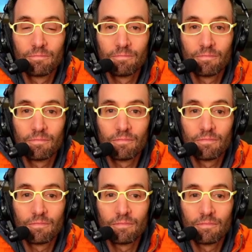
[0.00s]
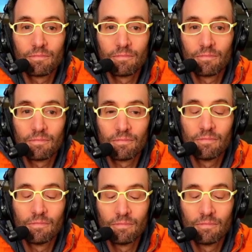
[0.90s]

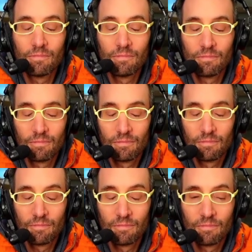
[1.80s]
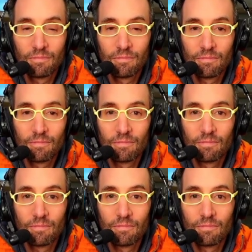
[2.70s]

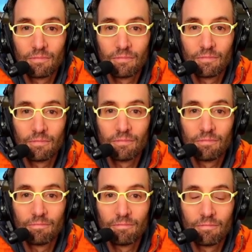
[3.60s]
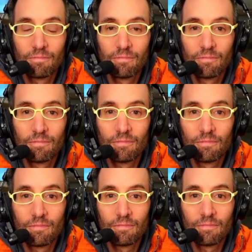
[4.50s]

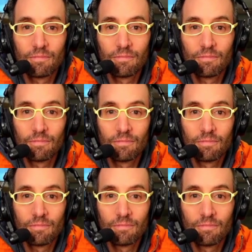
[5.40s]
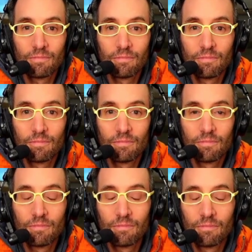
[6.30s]

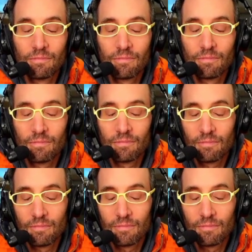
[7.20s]
This person isn't speaking.